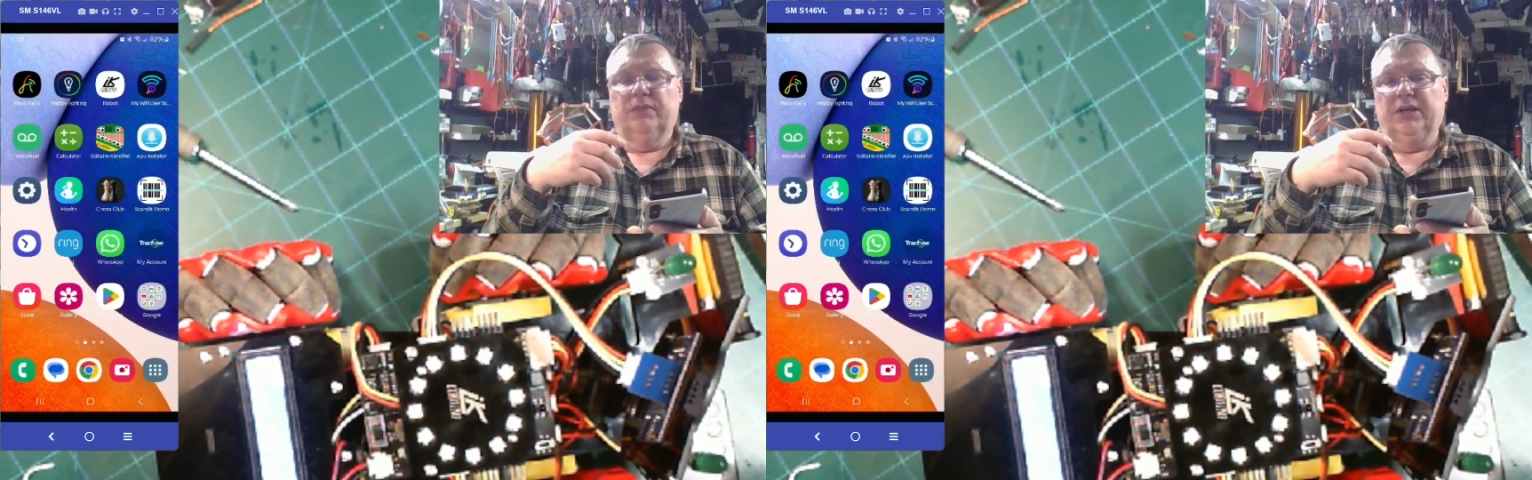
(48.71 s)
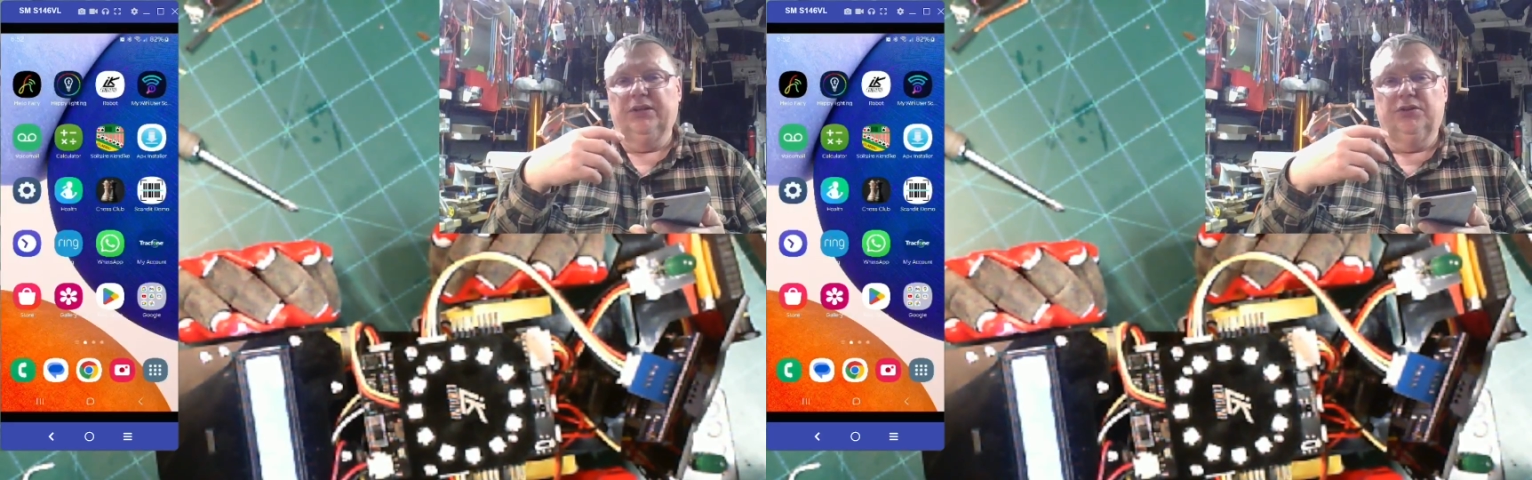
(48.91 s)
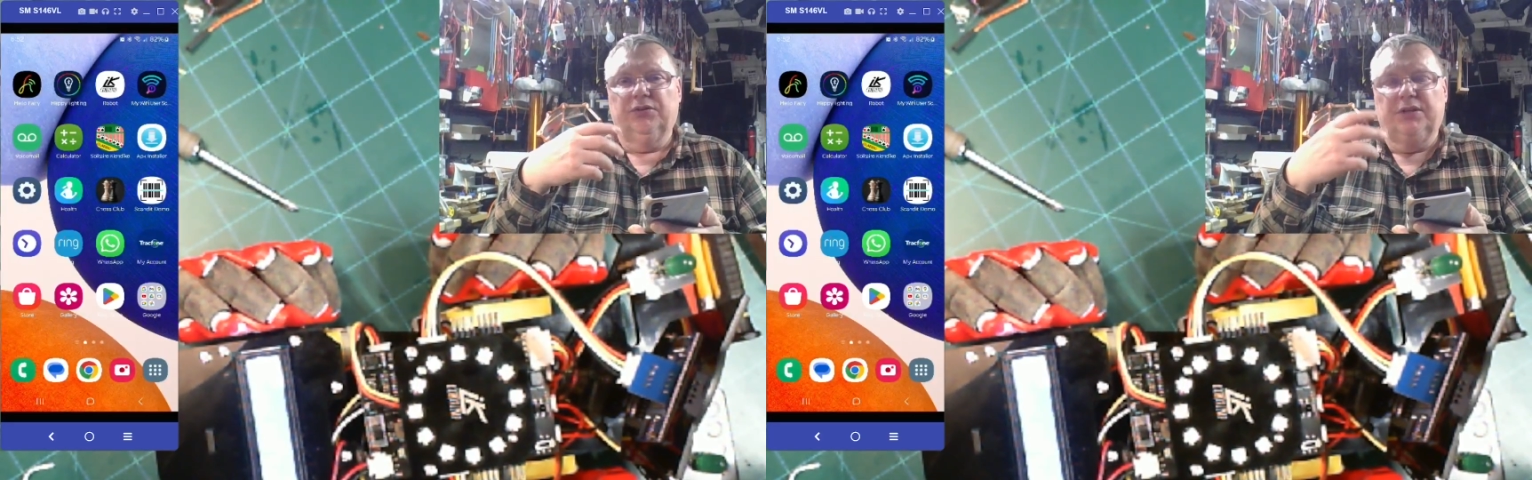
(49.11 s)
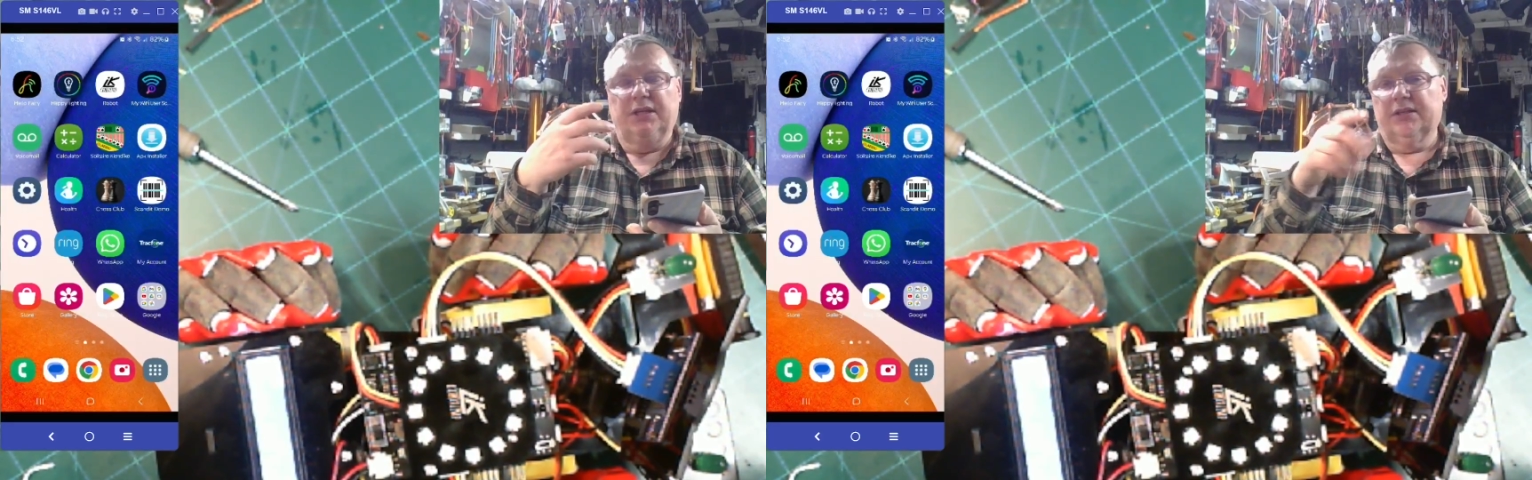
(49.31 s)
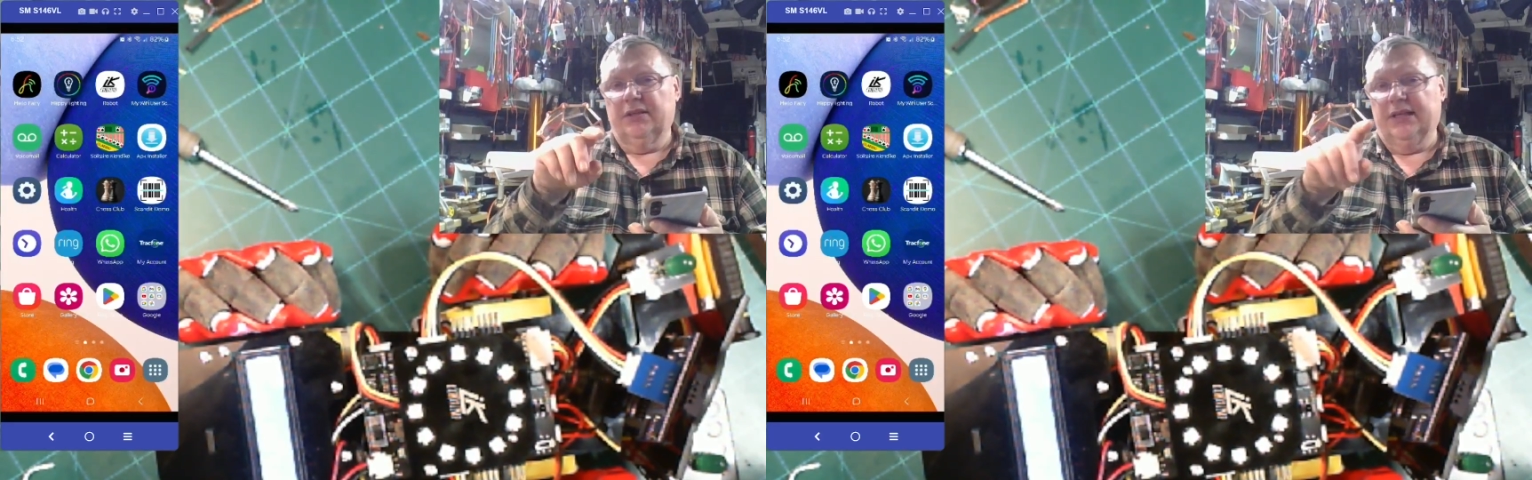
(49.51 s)
into
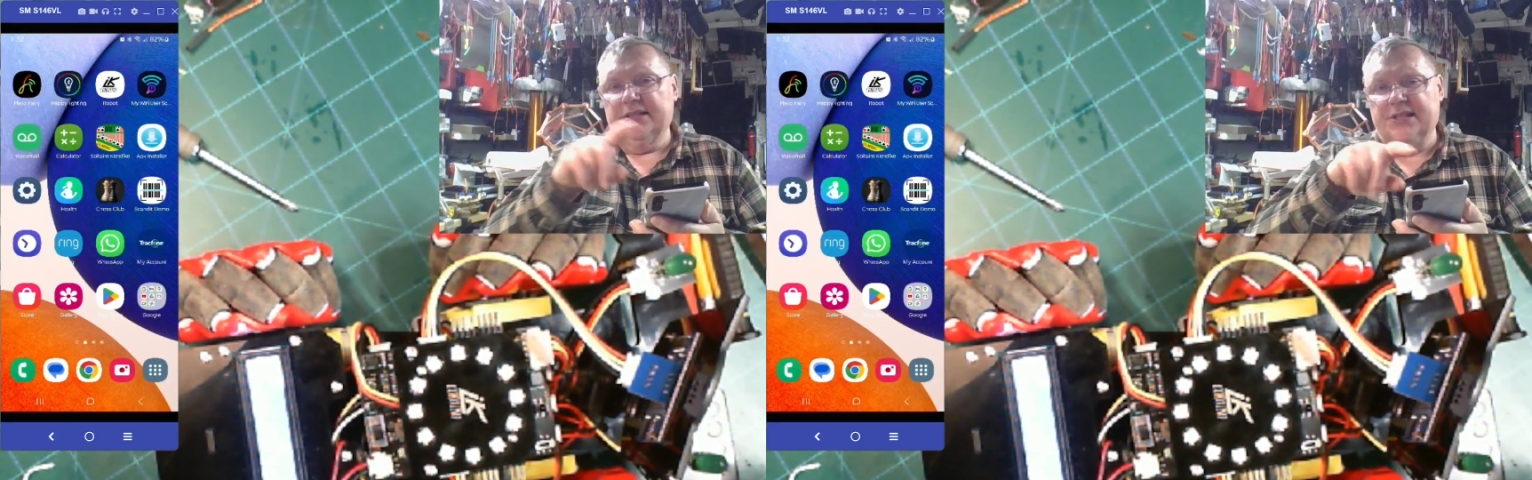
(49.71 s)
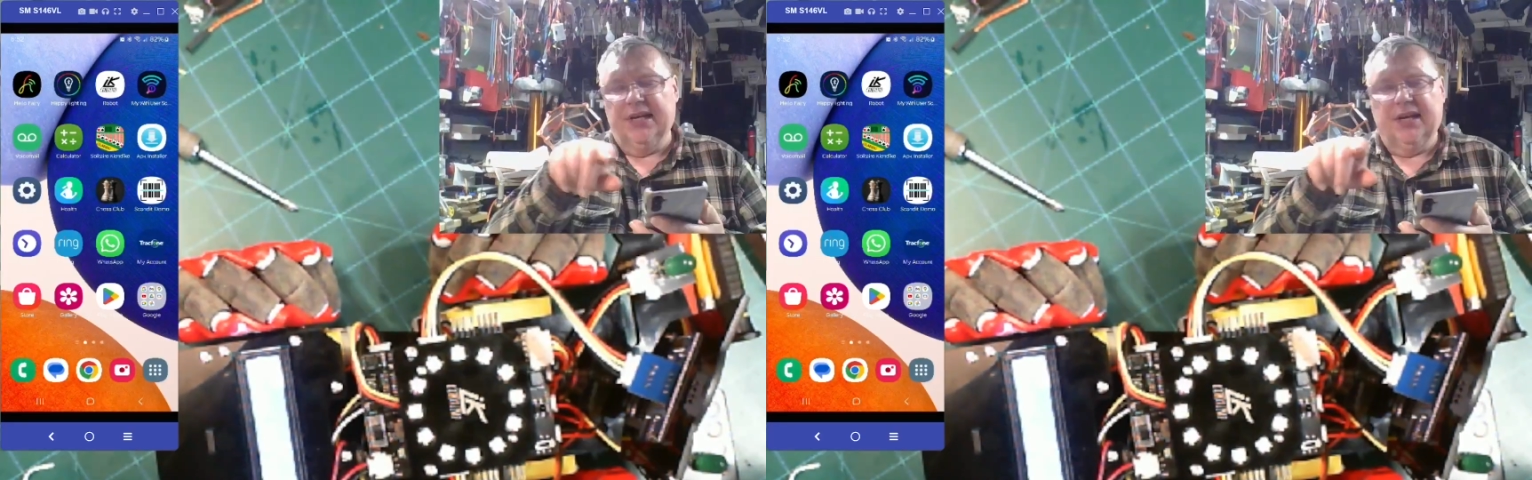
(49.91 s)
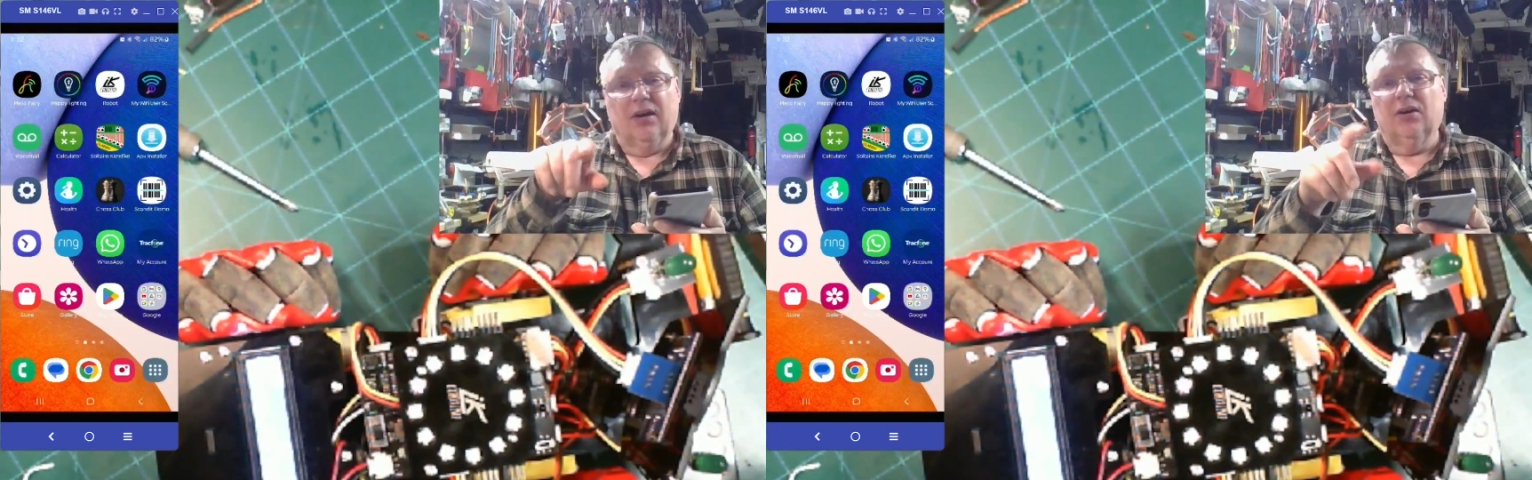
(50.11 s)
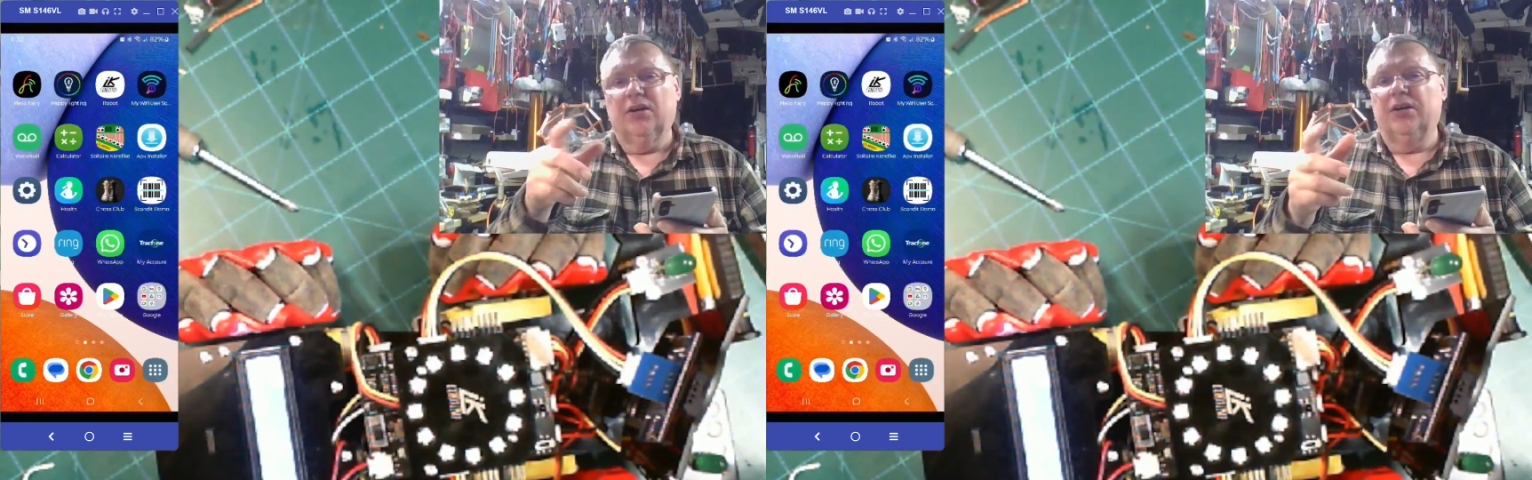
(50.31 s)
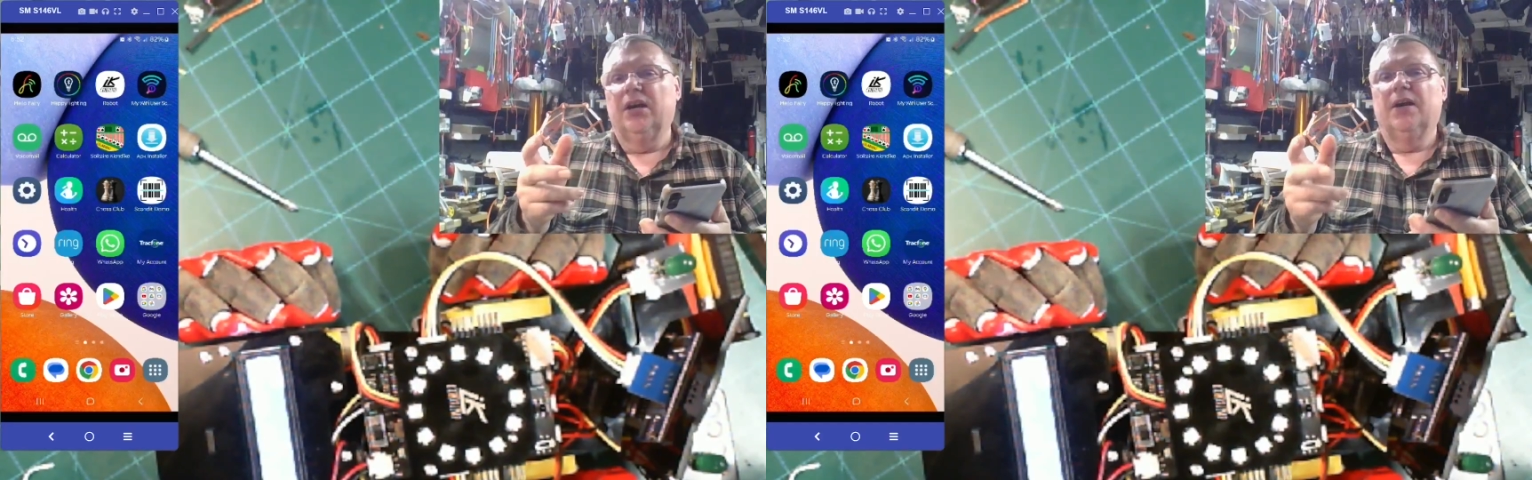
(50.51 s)
the SD card.